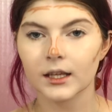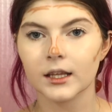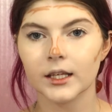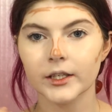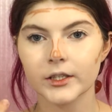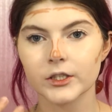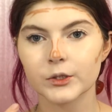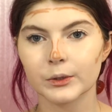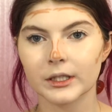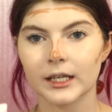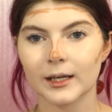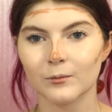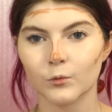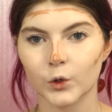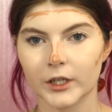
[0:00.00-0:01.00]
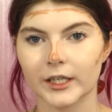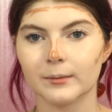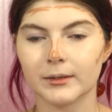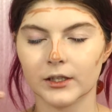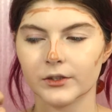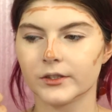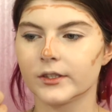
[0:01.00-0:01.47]
Here's what I'm worried
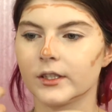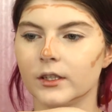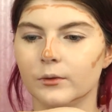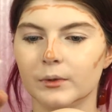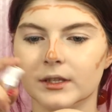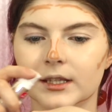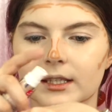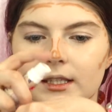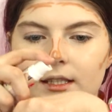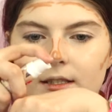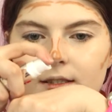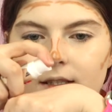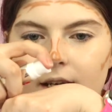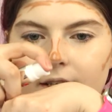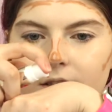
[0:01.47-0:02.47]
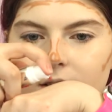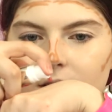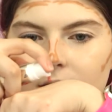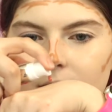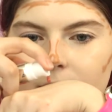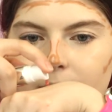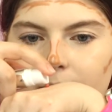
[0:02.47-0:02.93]
about. So with this, I
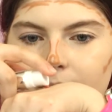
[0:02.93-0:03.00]
just